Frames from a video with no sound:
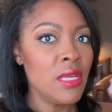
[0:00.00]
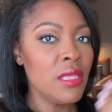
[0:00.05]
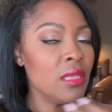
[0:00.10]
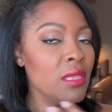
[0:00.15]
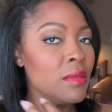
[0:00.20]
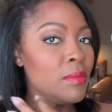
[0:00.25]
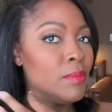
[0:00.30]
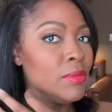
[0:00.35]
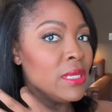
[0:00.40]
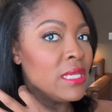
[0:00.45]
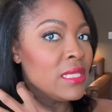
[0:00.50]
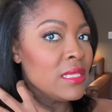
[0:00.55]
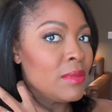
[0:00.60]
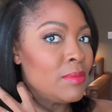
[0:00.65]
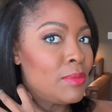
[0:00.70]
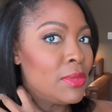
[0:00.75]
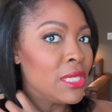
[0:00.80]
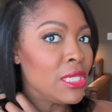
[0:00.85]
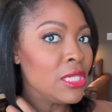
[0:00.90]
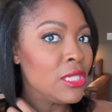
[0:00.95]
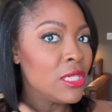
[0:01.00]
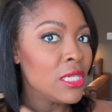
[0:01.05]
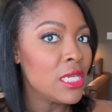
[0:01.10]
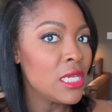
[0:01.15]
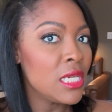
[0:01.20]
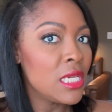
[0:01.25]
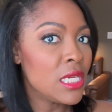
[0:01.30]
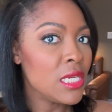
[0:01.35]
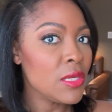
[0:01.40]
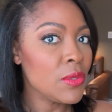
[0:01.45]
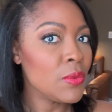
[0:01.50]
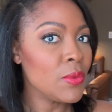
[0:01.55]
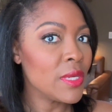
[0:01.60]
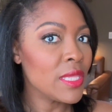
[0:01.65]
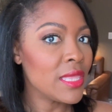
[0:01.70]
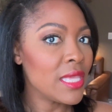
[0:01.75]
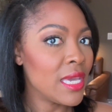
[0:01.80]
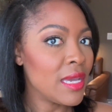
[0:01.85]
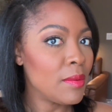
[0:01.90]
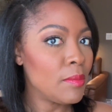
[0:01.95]
the blendability with
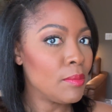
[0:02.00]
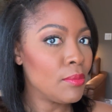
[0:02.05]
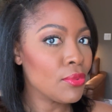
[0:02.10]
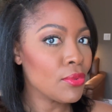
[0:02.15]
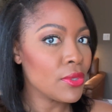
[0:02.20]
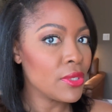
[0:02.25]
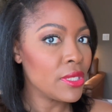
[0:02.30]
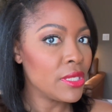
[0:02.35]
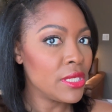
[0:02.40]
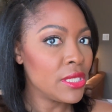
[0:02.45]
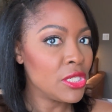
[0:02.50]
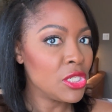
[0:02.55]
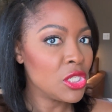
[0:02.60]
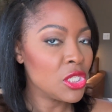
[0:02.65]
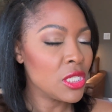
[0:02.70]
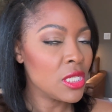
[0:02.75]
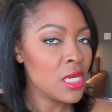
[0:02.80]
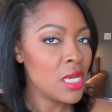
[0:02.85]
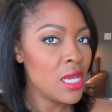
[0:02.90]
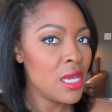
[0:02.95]
that brush